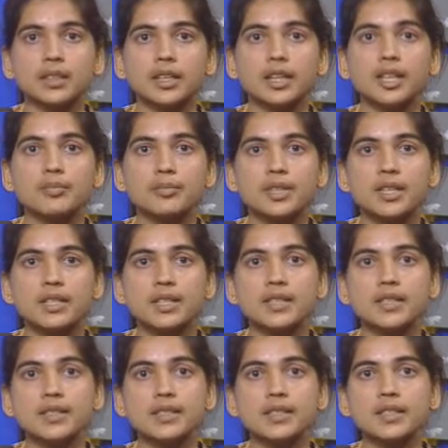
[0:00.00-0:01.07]
It
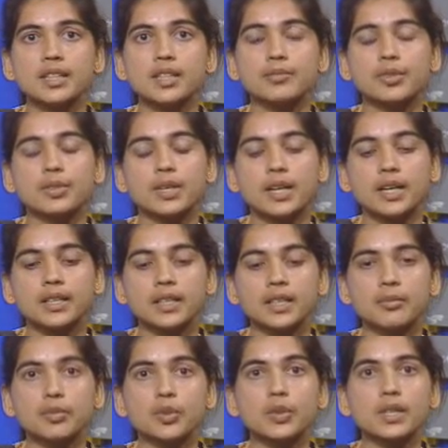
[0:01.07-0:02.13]
presents the product
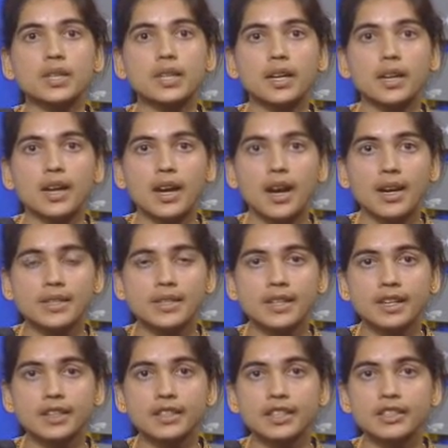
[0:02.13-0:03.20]
in more
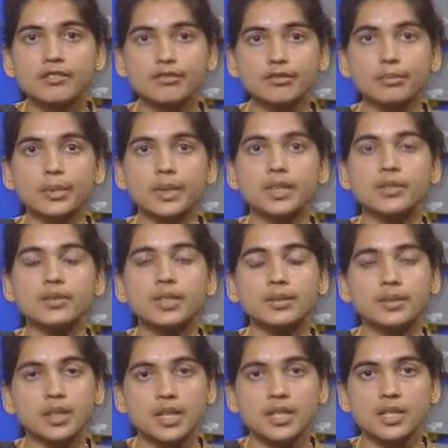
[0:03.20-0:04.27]
attractive way to
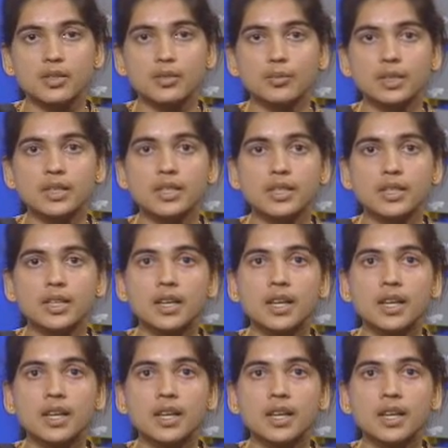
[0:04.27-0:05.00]
the consumers.